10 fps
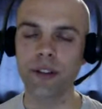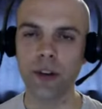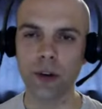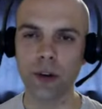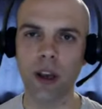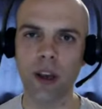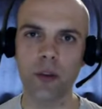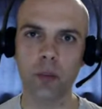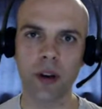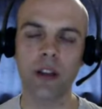have a
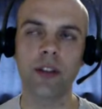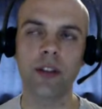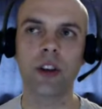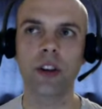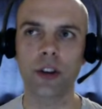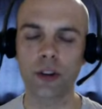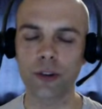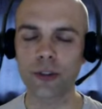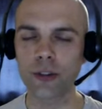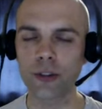plugin that could
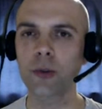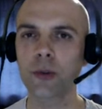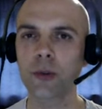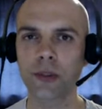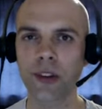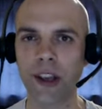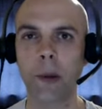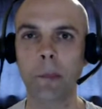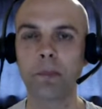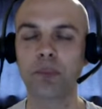do with some tests.
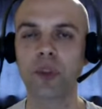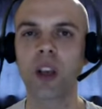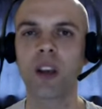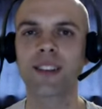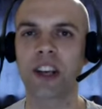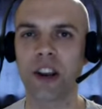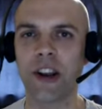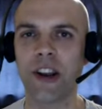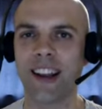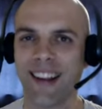So,
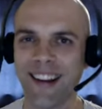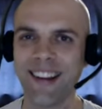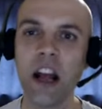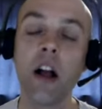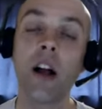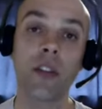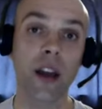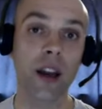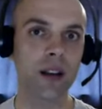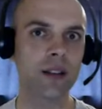and
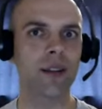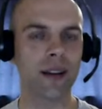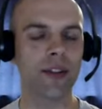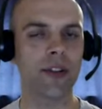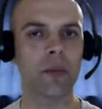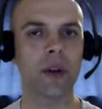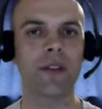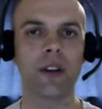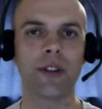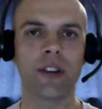that's the main
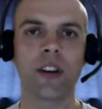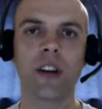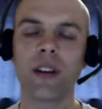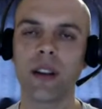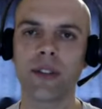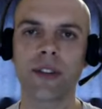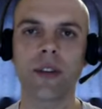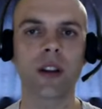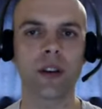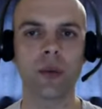reason. It's
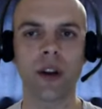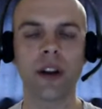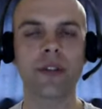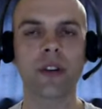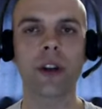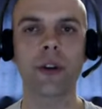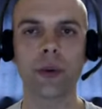something that whenever I do a Griddle